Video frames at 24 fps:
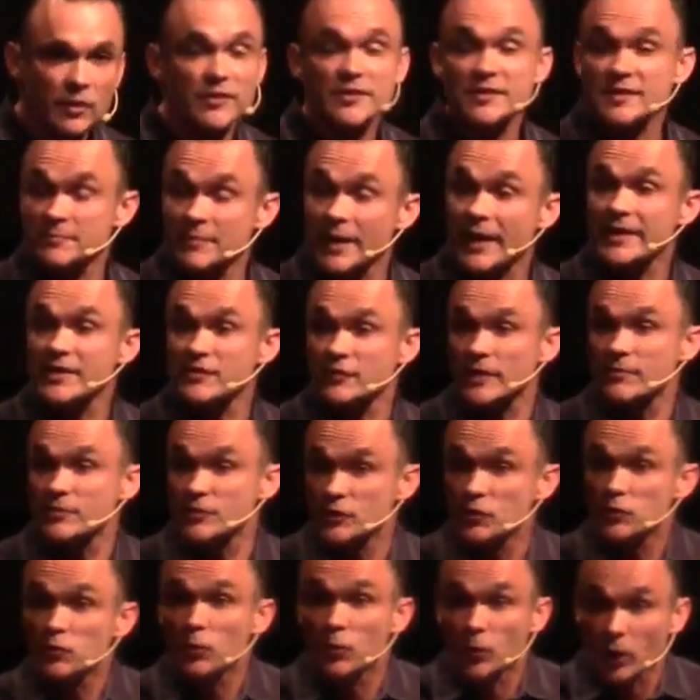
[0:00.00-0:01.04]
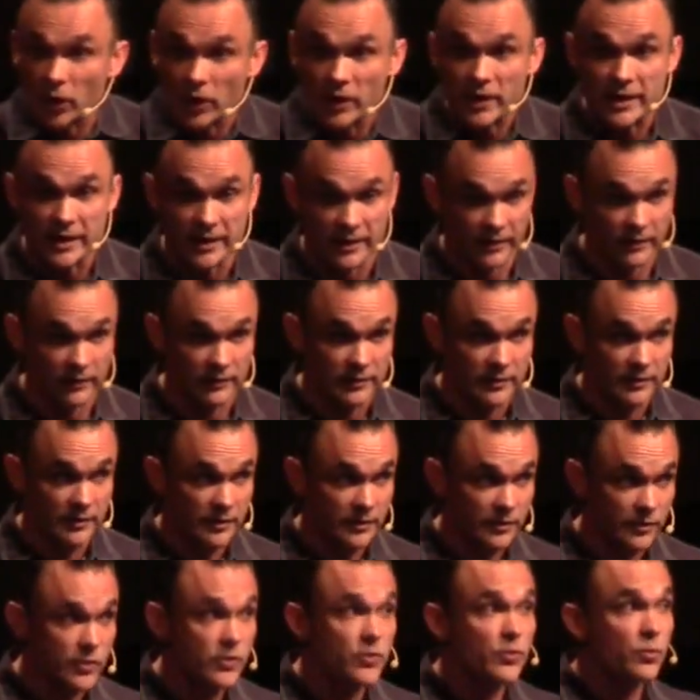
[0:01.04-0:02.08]
No, it says, by his stripes, you were healed.
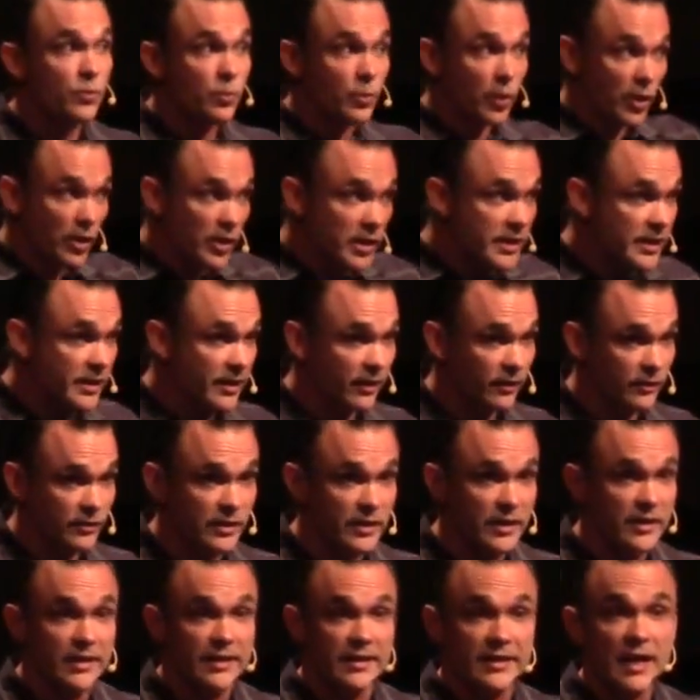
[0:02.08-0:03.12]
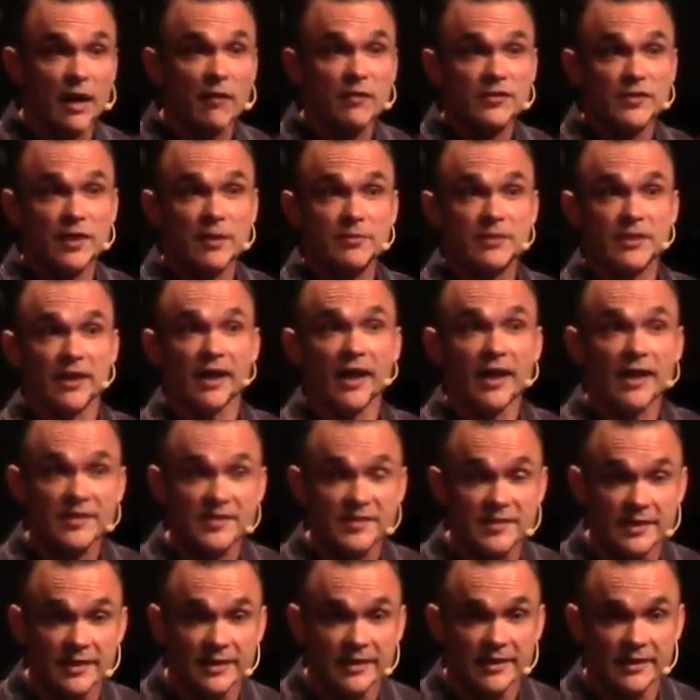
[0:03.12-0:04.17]
You were healed. Now it's up to
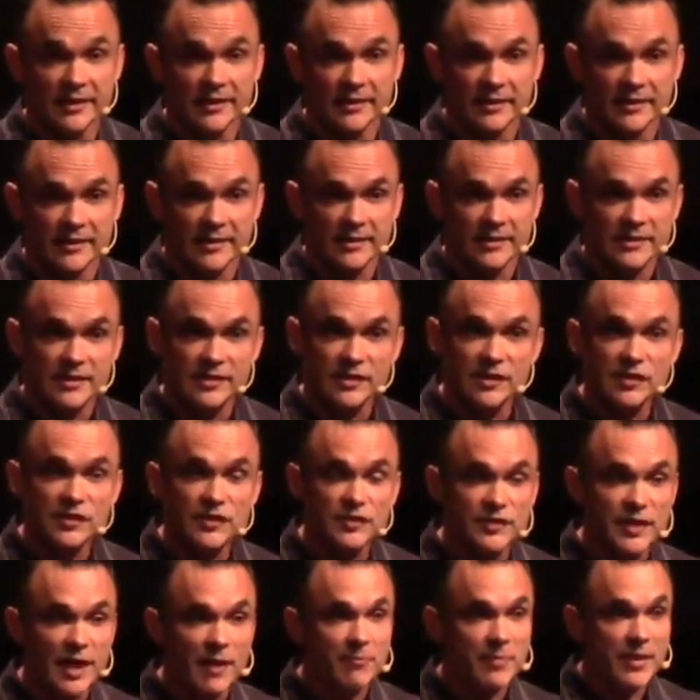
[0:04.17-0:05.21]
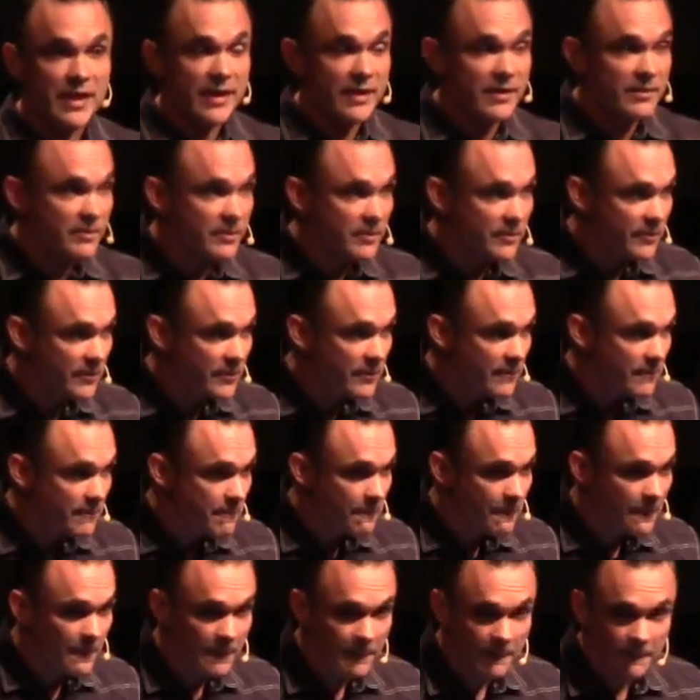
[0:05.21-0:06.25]
us to just step in
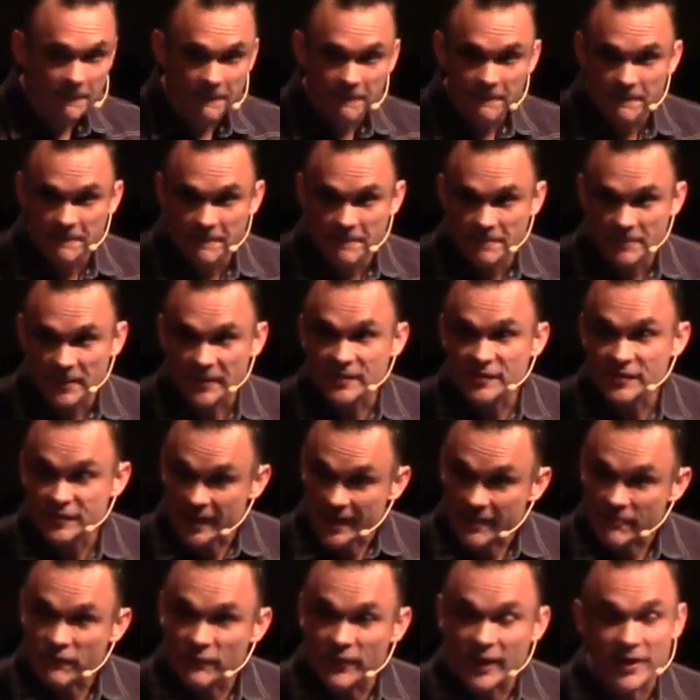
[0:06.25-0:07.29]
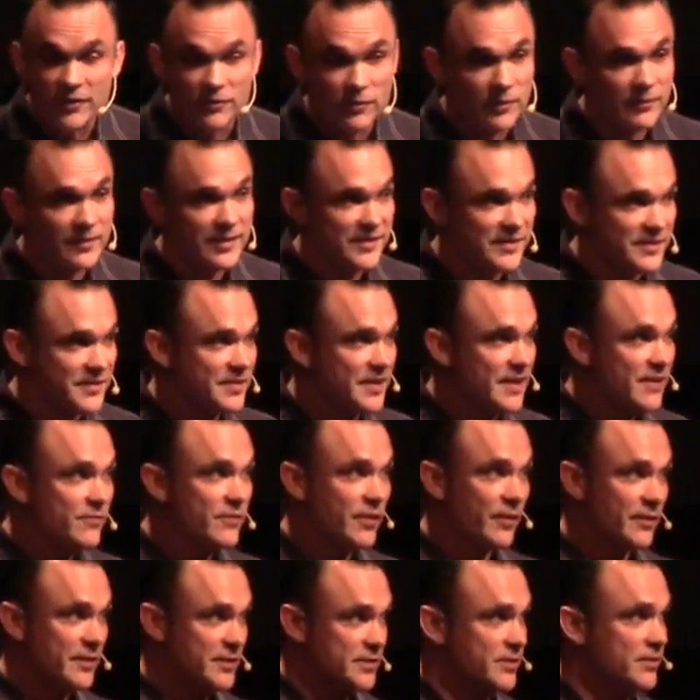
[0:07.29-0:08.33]
by the same faith we received
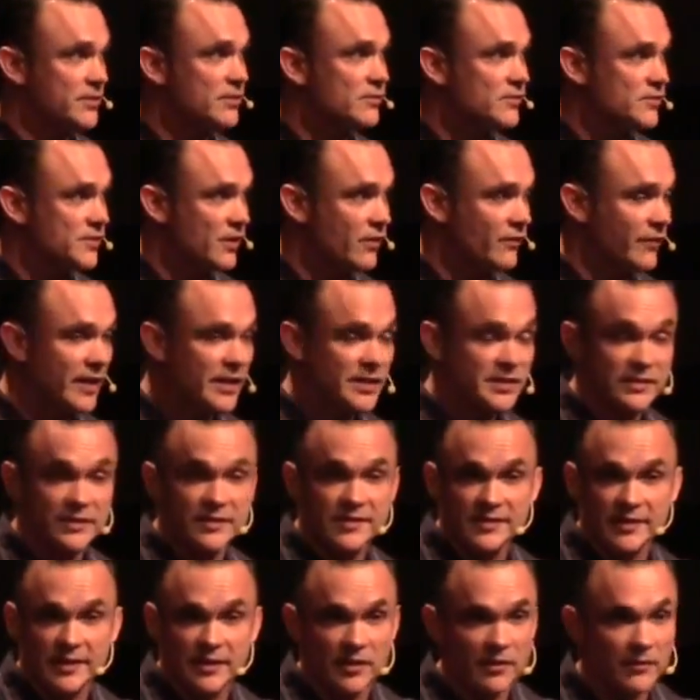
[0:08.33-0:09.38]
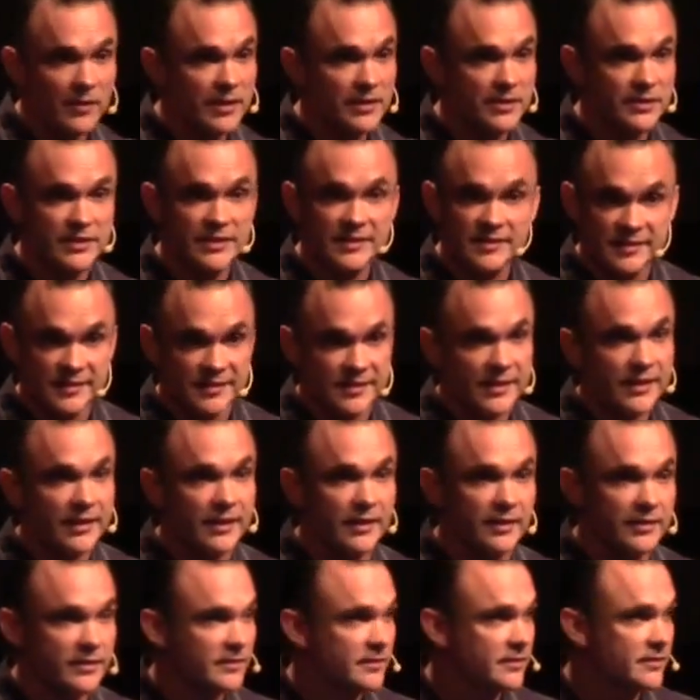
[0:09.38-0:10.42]
our eternal salvation and say, you know what? Jesus did
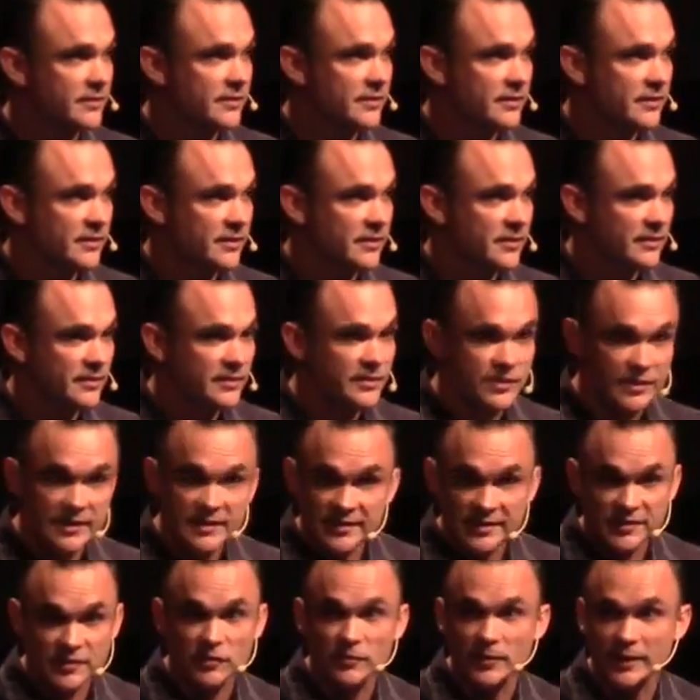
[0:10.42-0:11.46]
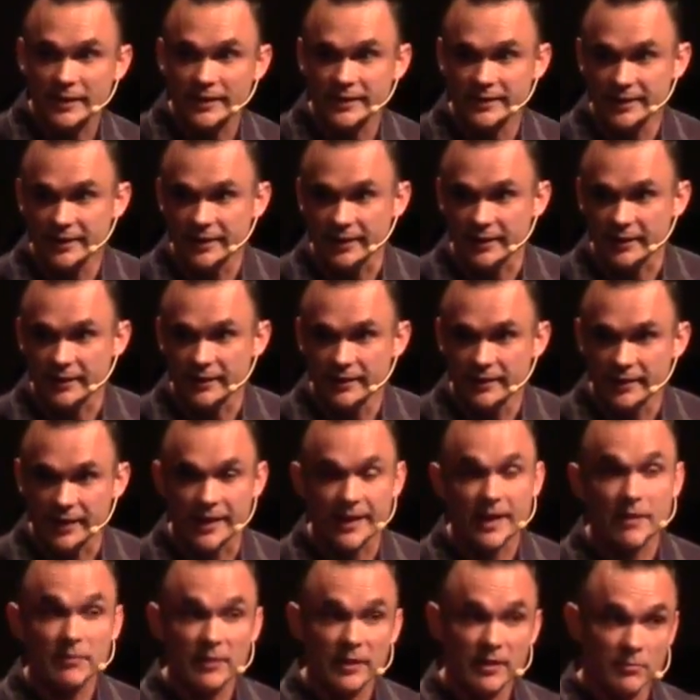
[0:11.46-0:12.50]
it. Jesus already did it.
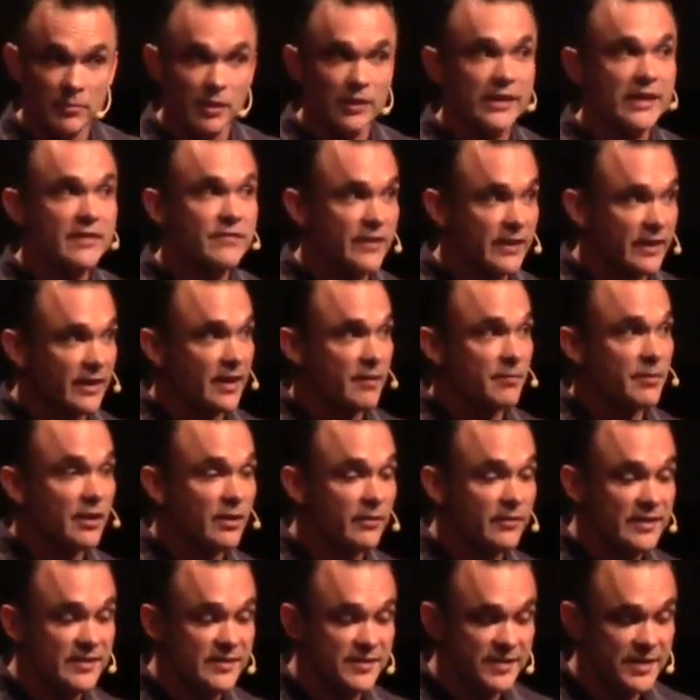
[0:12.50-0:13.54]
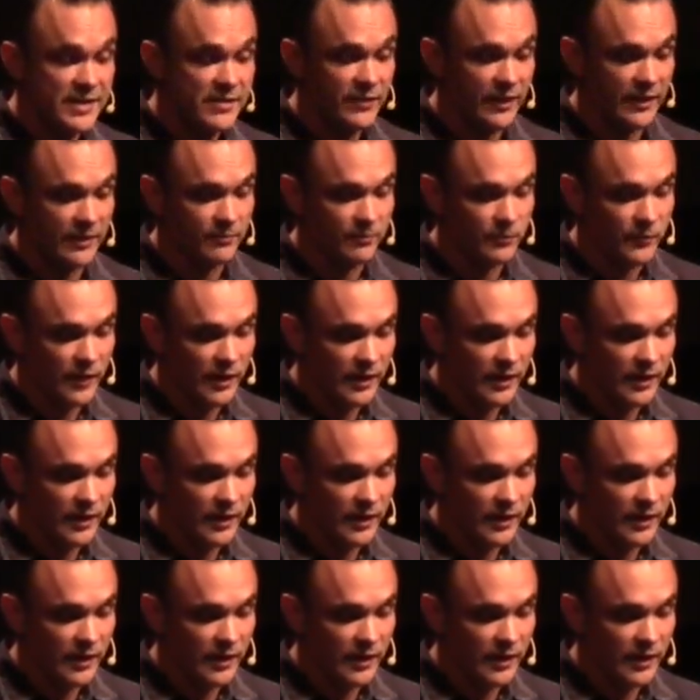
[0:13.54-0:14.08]
And I'm going to believe it and I'm going to receive it.